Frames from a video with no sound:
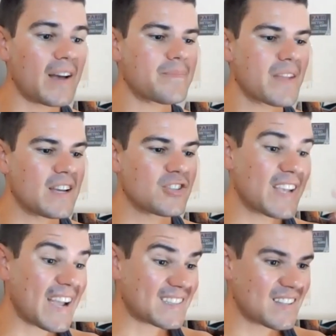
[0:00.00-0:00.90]
But
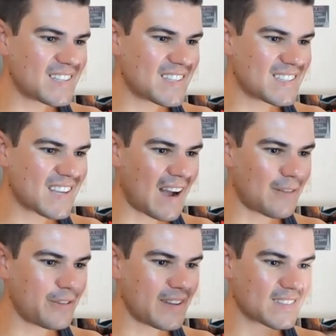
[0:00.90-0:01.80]
she gets into this
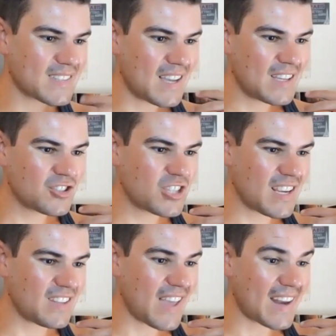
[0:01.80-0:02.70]
conflict.
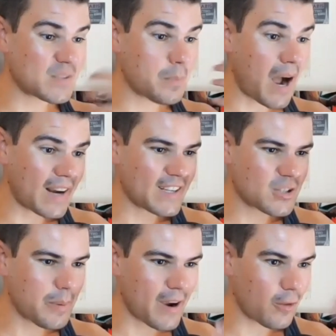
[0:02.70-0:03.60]
She then is
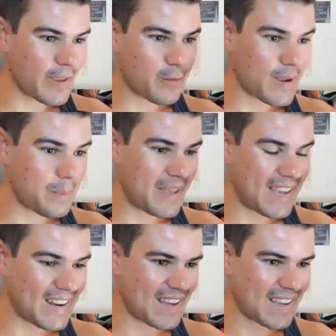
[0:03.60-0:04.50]
punished by only
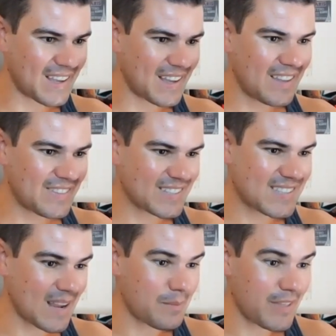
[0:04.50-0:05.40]
repeating the
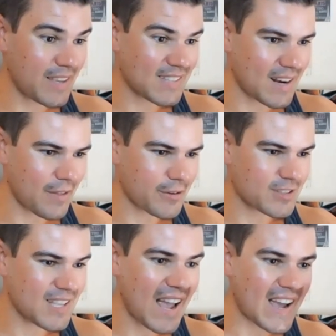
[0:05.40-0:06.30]
same things that
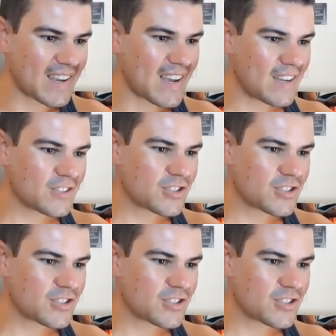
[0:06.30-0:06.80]
others say.